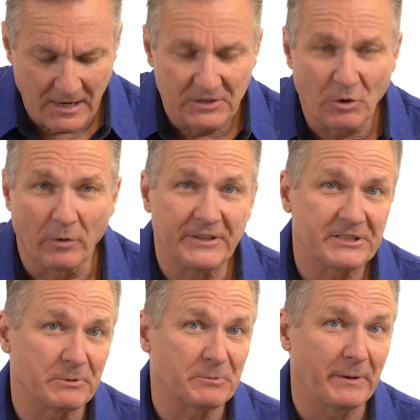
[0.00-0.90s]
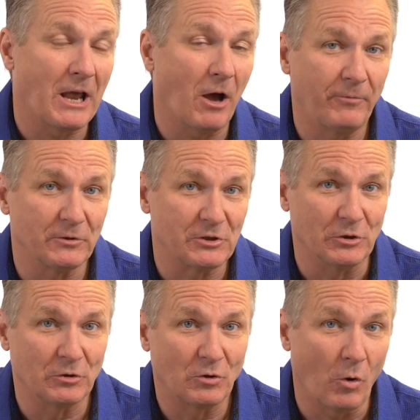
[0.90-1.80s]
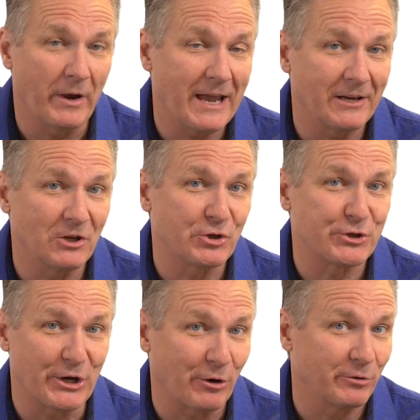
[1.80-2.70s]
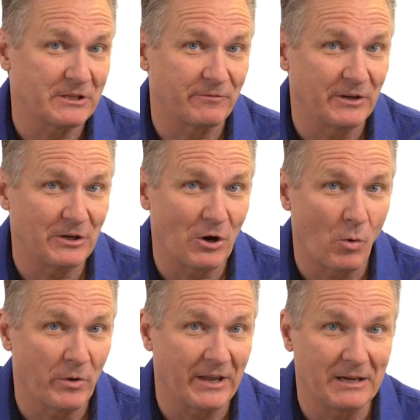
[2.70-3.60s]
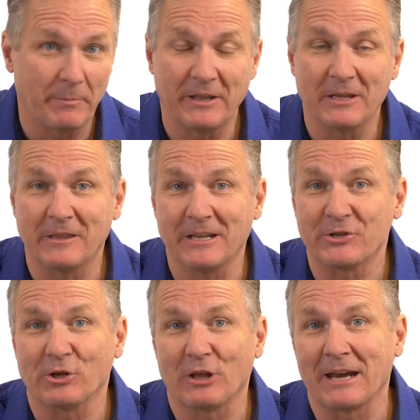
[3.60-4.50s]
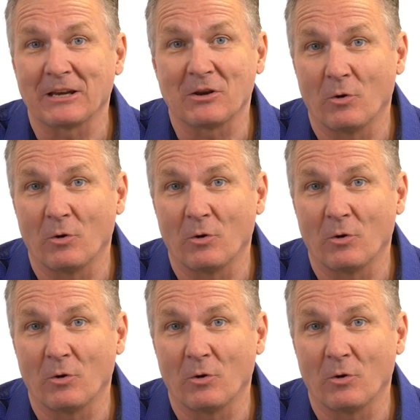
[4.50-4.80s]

So if this has been helpful to you, go ahead and share this video with anybody that you like.